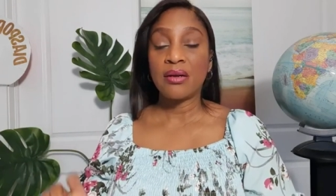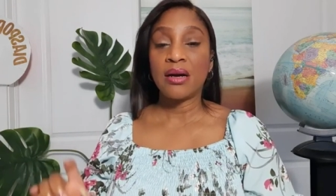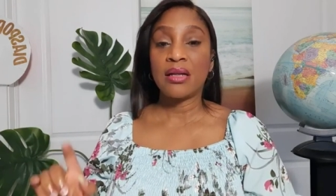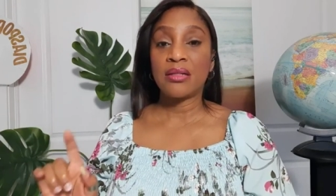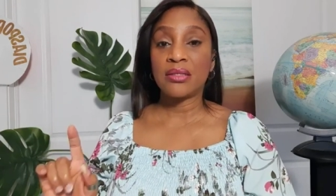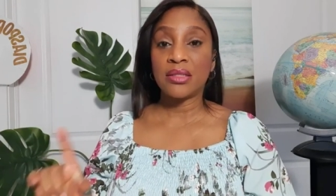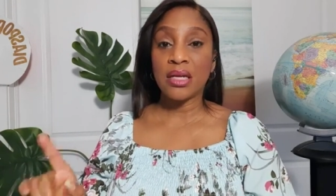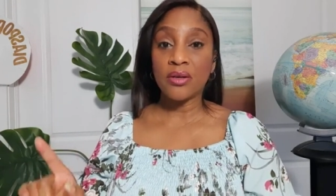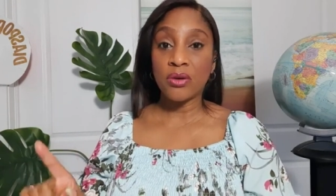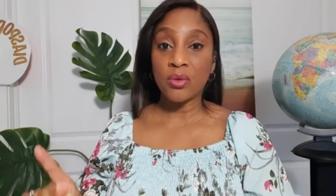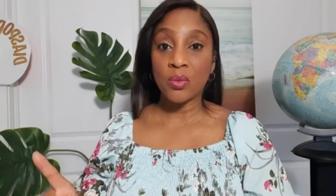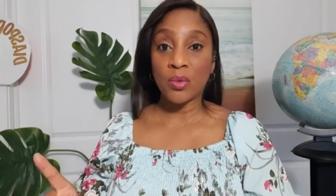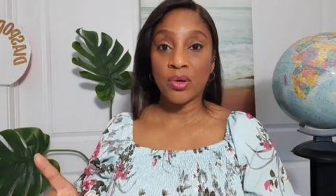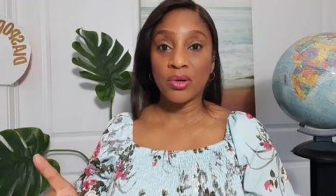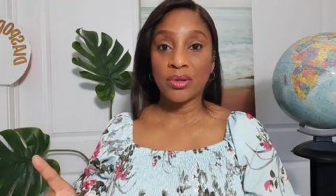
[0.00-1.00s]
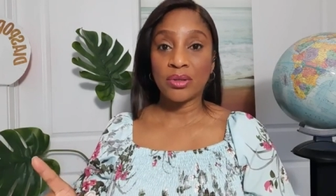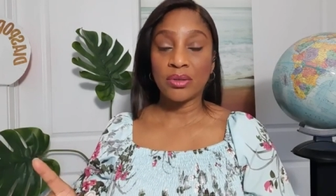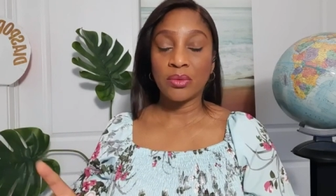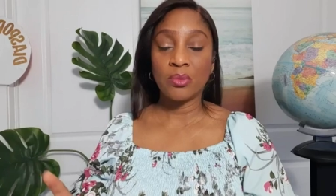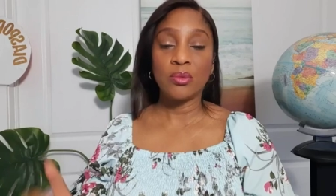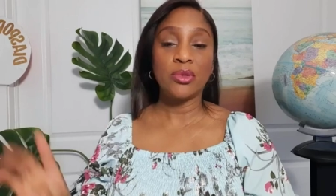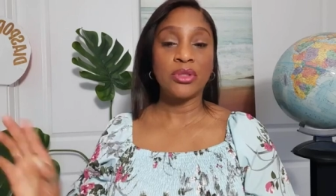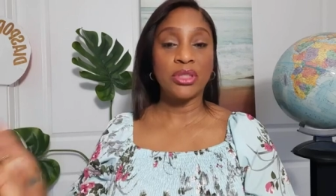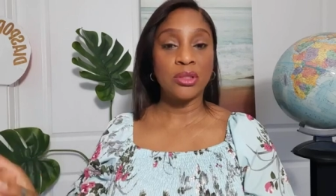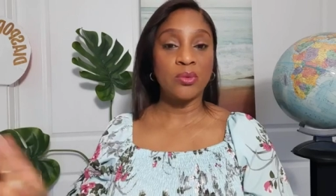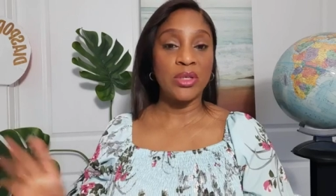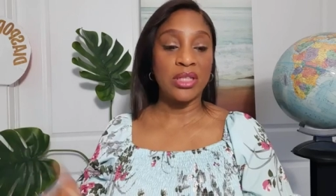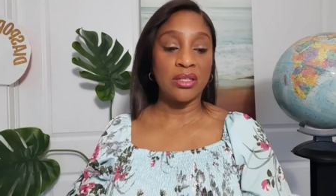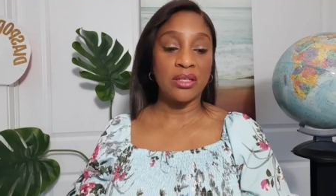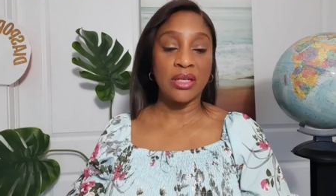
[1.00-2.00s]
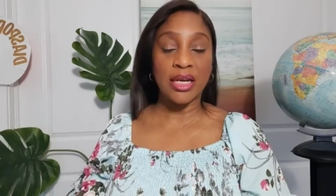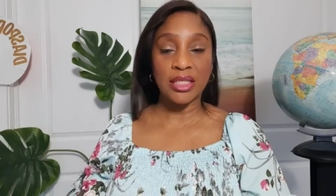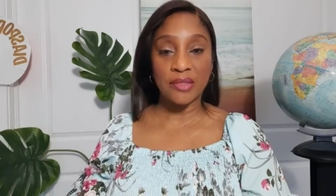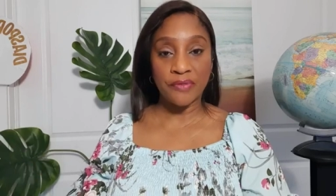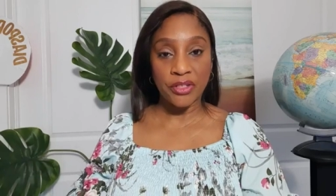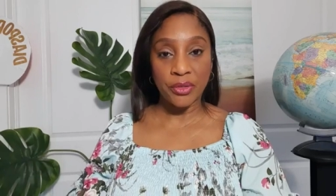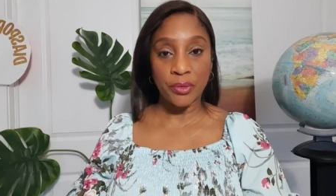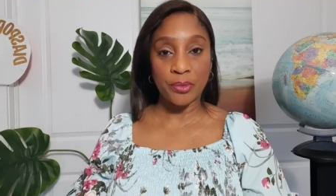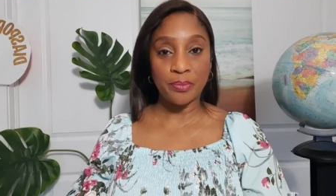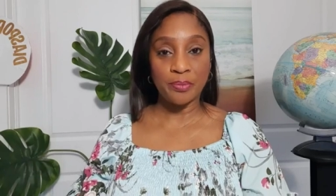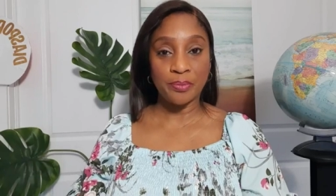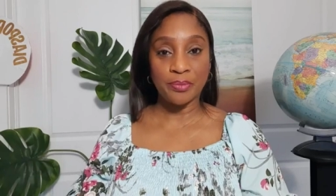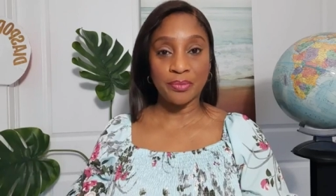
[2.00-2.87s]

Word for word: And the second one we'll deal with in the next video.